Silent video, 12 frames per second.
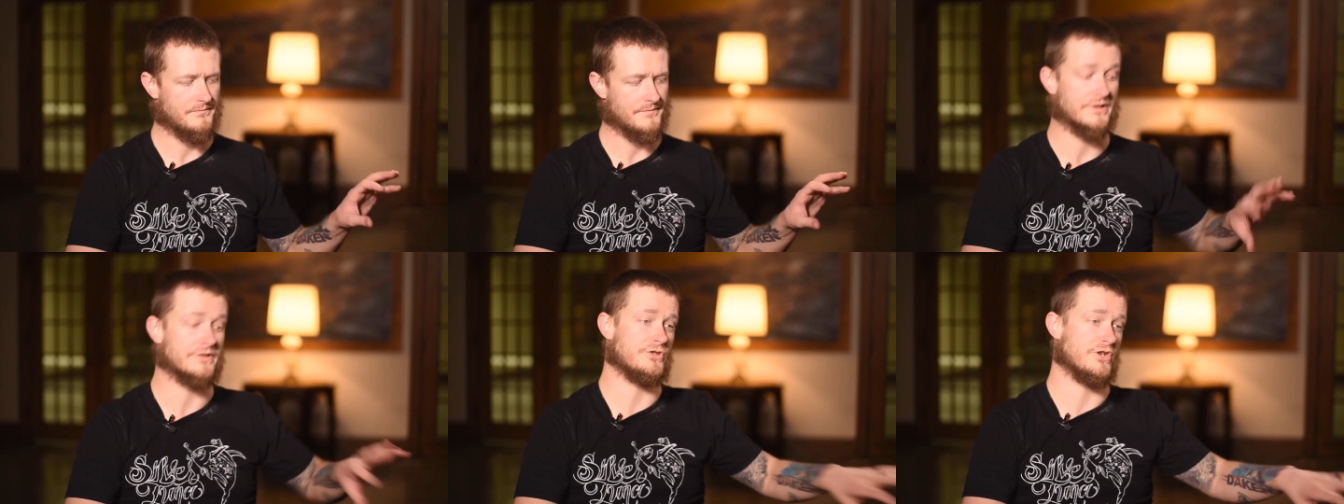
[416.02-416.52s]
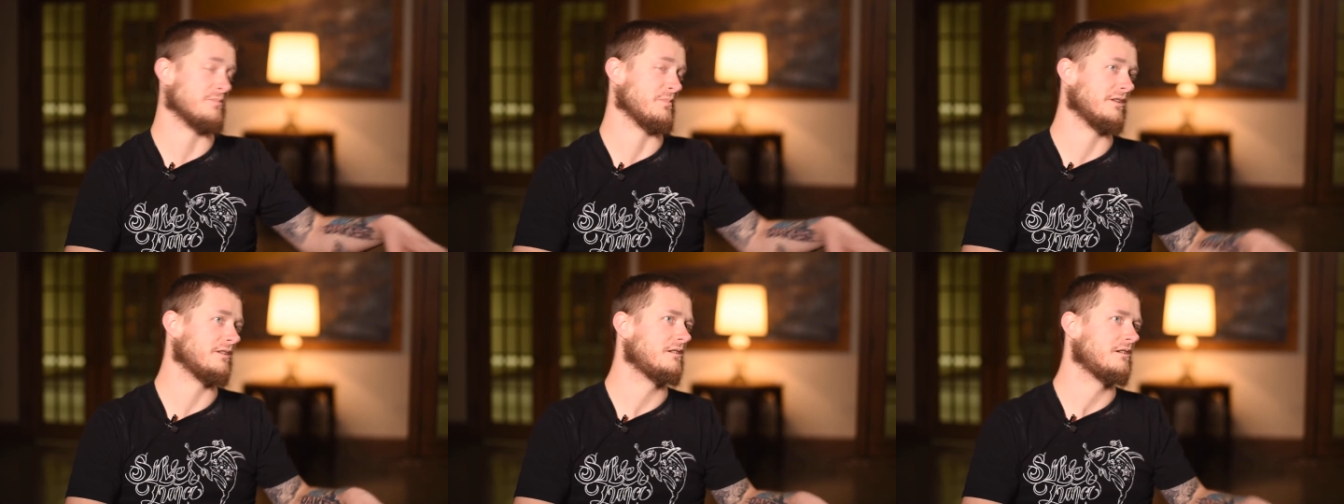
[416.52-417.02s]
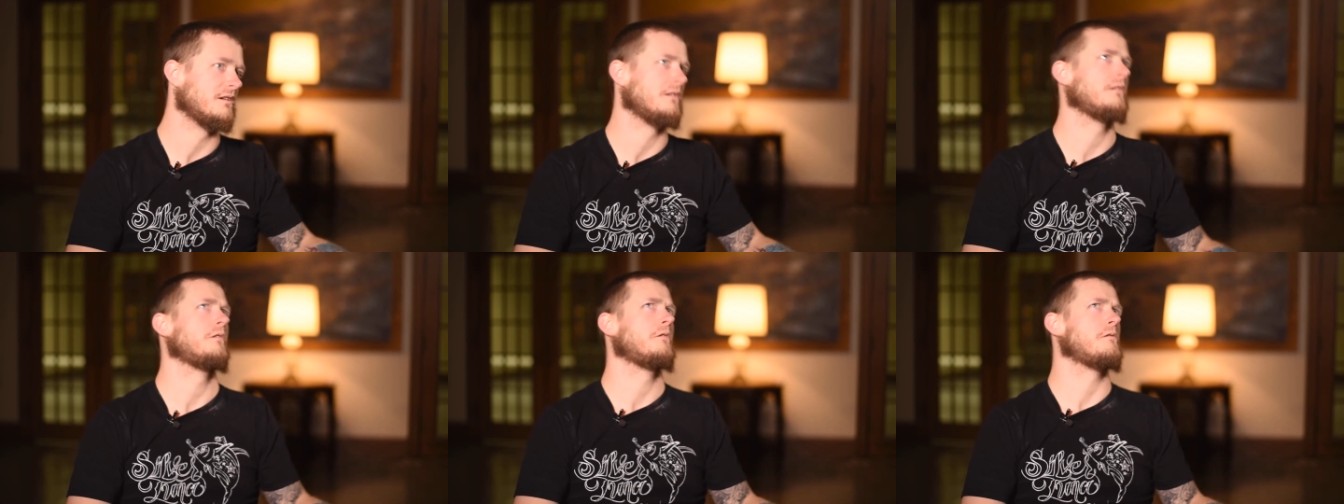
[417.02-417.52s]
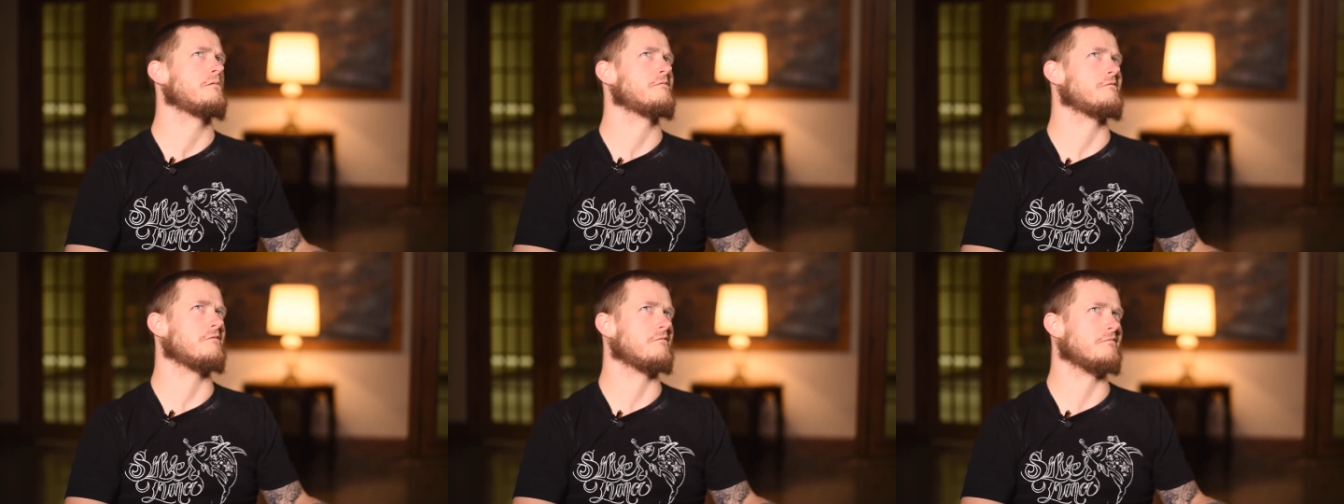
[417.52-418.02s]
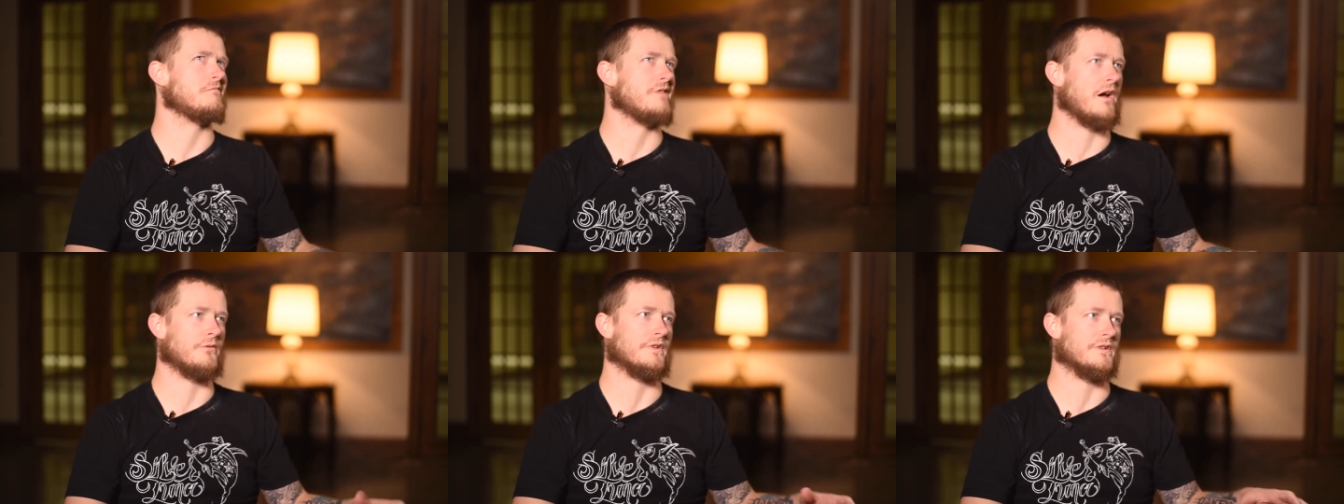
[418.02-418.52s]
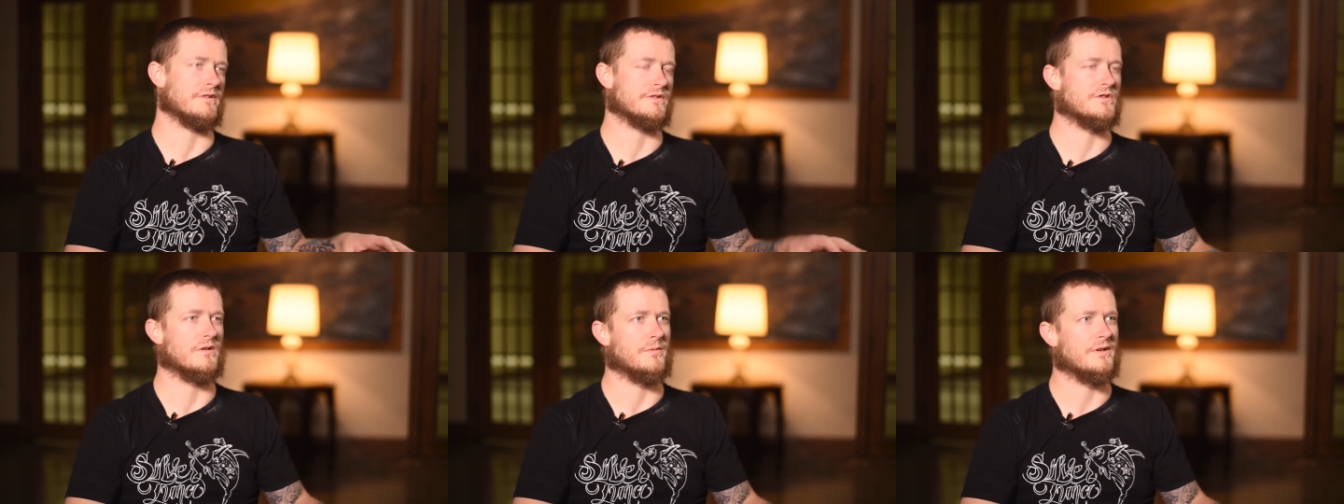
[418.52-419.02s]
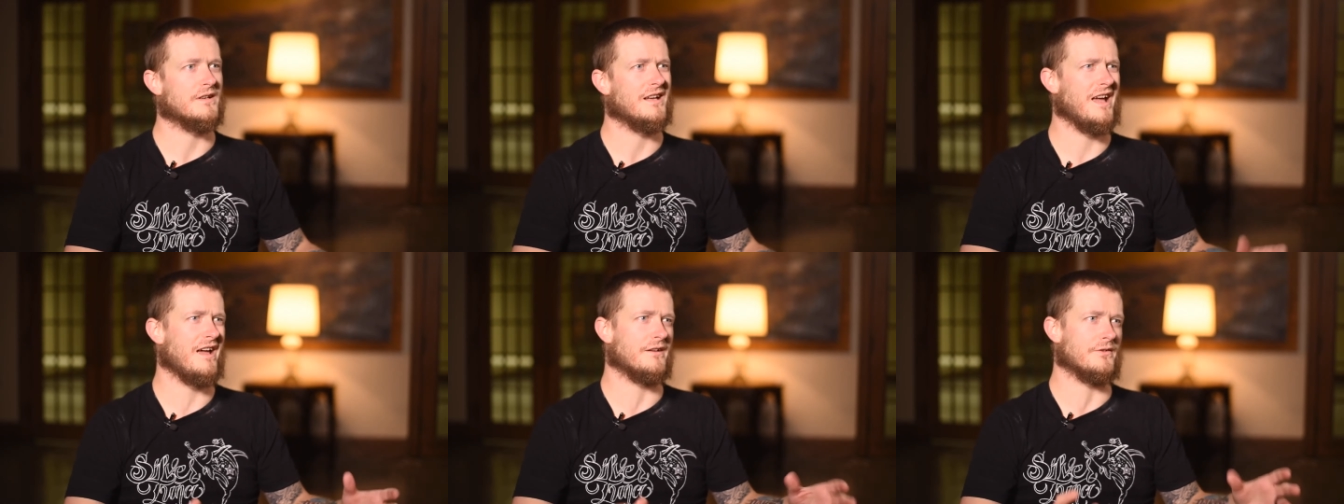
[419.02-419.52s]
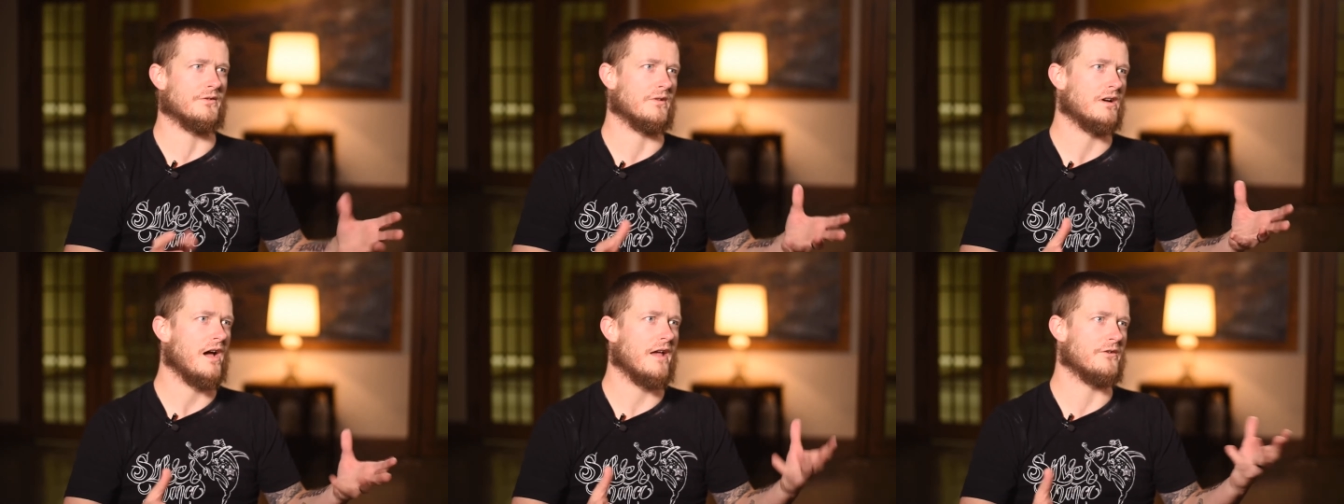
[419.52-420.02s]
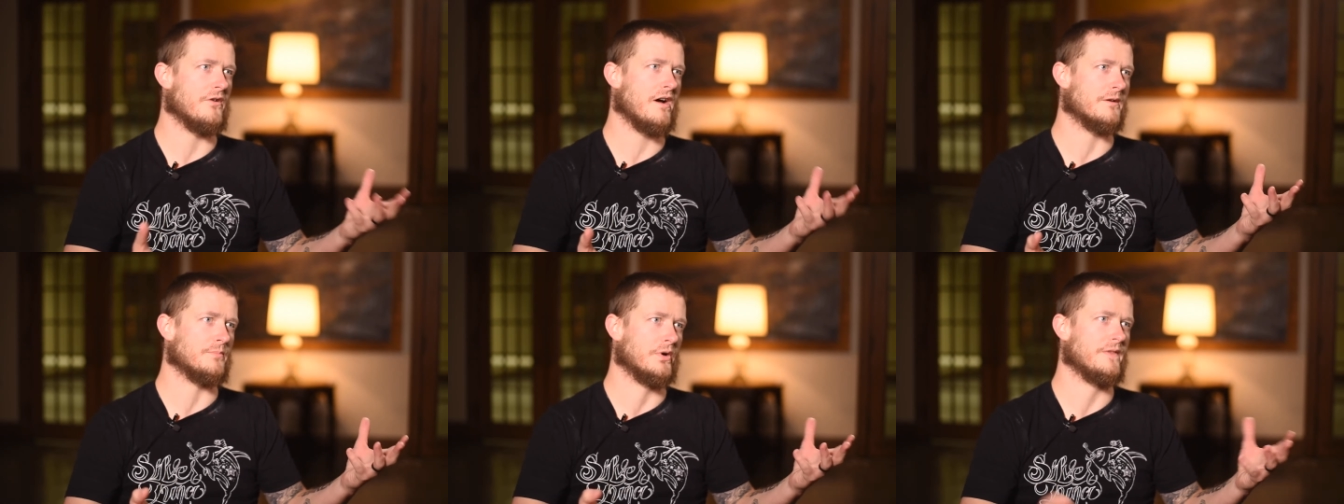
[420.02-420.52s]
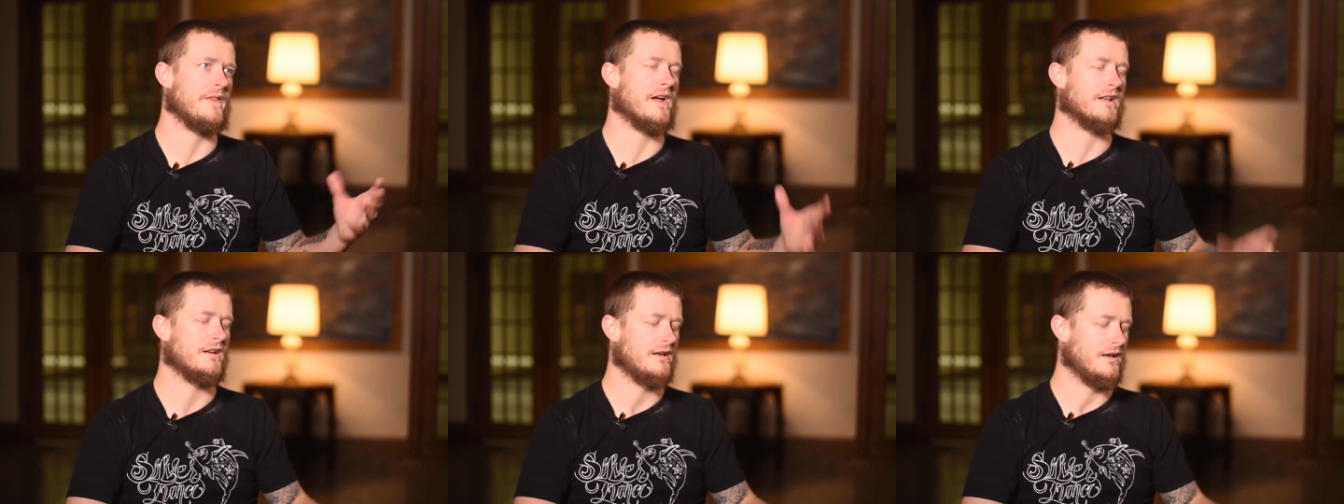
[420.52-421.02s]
legitimate. Not really legitimate. I don't know how to put that.